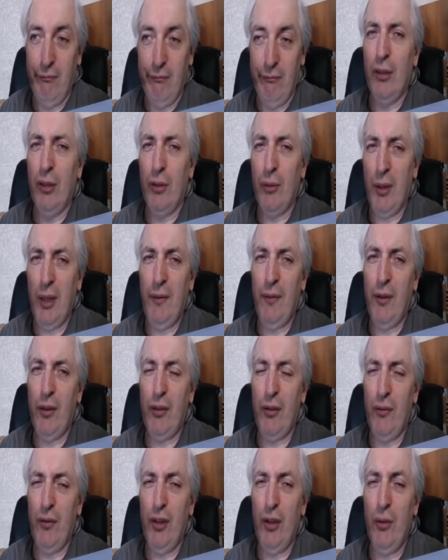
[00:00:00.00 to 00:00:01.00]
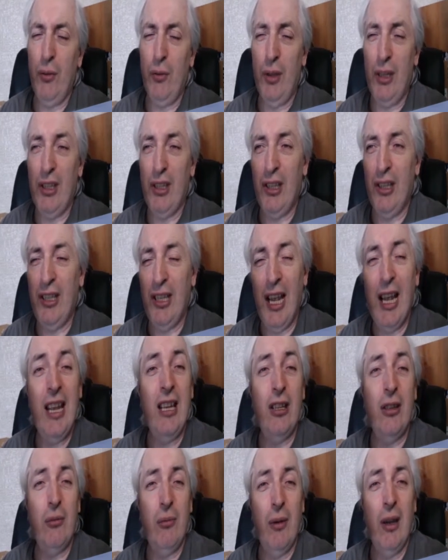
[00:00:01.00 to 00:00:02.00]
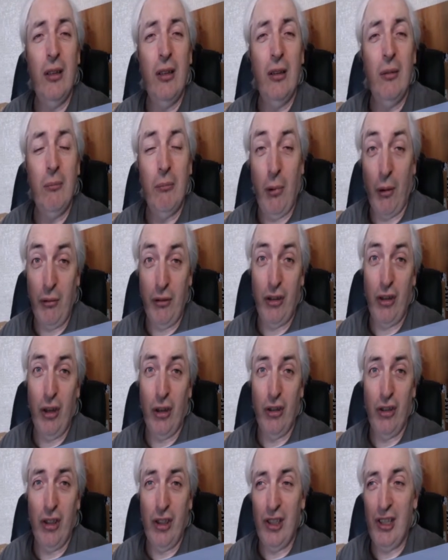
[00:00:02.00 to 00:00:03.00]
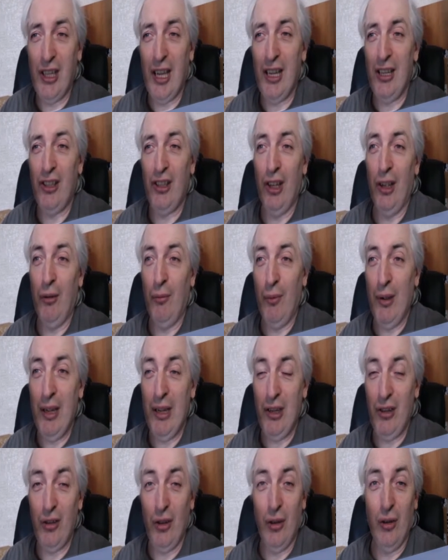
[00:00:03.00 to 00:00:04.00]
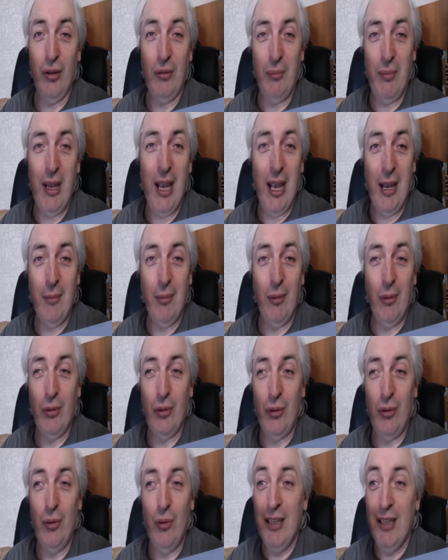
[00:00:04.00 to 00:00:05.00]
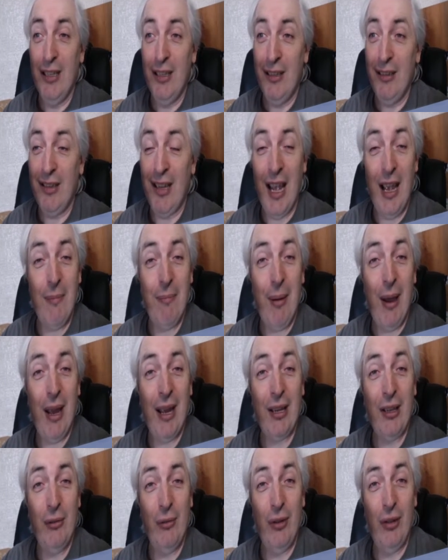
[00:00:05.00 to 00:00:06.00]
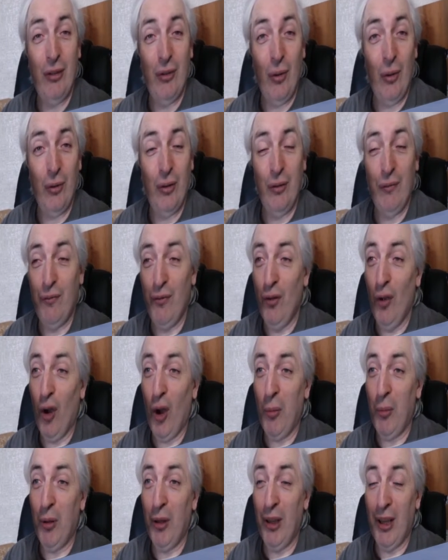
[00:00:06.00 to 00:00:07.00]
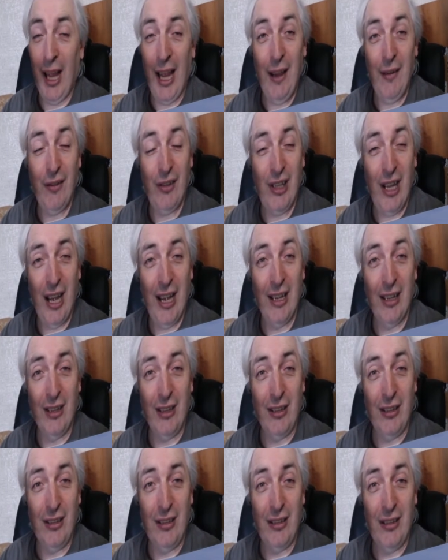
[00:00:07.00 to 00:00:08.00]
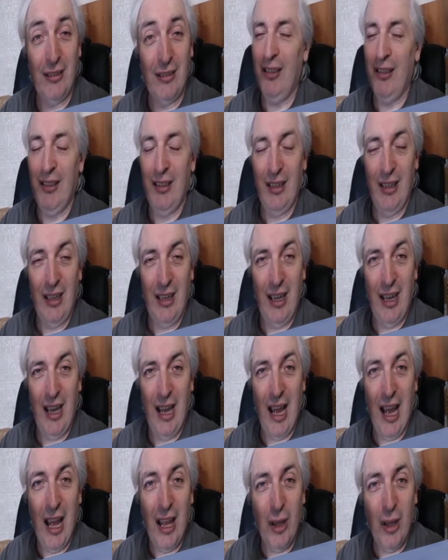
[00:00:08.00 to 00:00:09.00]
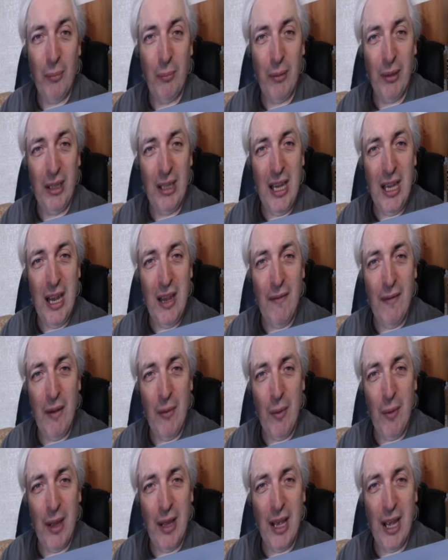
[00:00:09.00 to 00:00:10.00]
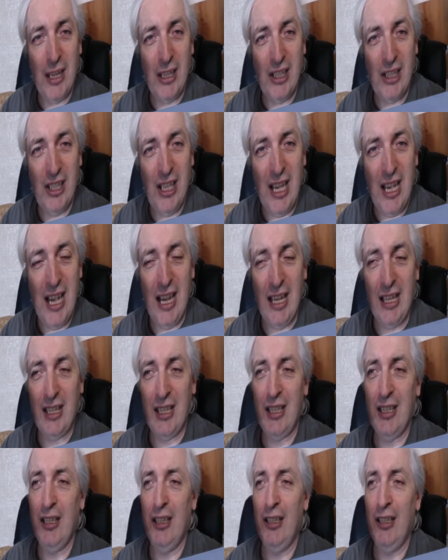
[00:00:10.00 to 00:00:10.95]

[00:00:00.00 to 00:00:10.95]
21st of June is the date when Boris Johnson says that we should be able to get back to a sort of normal lifestyle. I'll believe it when I see it.